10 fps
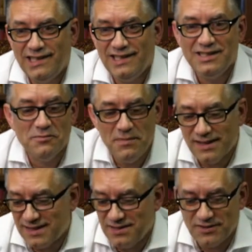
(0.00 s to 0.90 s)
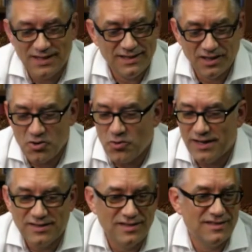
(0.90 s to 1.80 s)
And in the midst of it, the
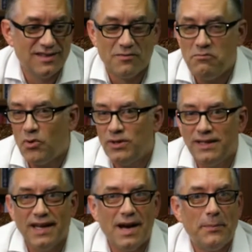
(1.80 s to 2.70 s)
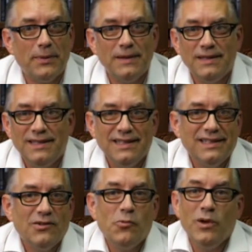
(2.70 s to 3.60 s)
questions that are boiling up,
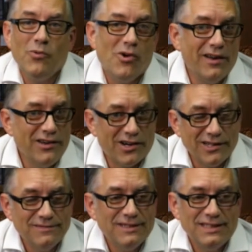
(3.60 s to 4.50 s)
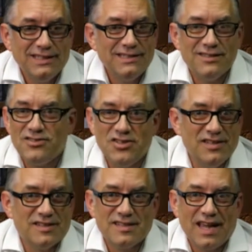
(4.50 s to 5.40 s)
we wonder, does
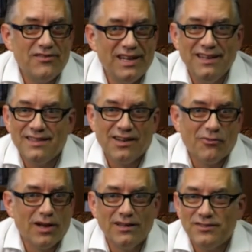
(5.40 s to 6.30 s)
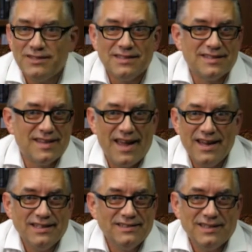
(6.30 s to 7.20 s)
Jesus have anything relevant to
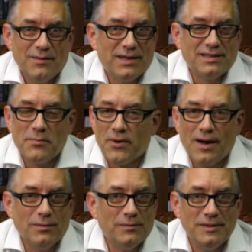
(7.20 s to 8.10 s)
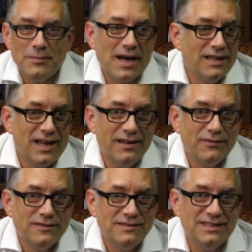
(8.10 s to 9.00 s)
say about the problem in my
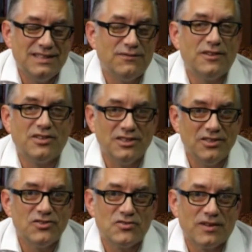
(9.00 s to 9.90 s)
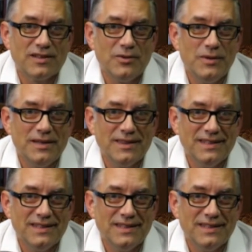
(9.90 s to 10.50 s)
life, the difficulty you're struggling with?